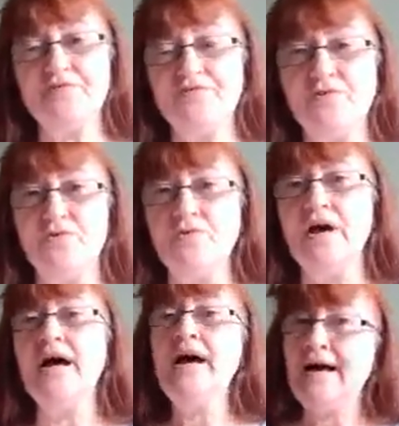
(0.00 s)
of the
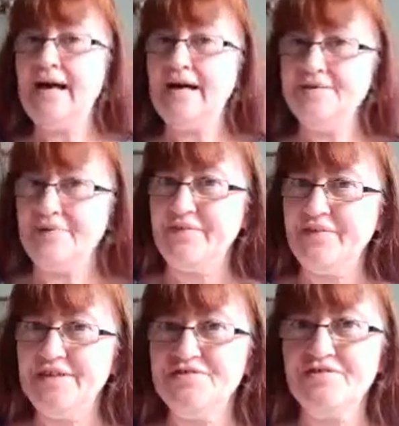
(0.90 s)
fool, and about
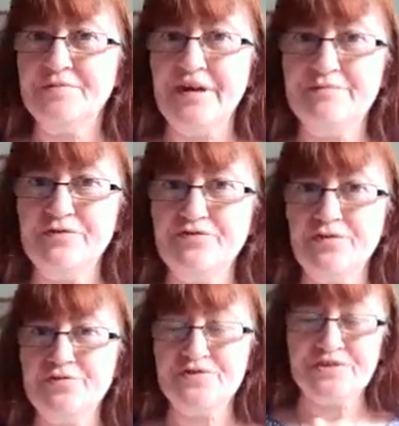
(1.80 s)
the history of April
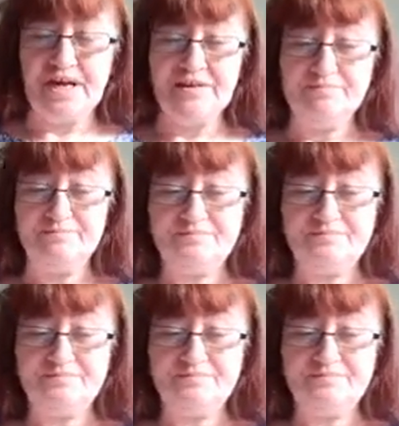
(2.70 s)
Fool's Day.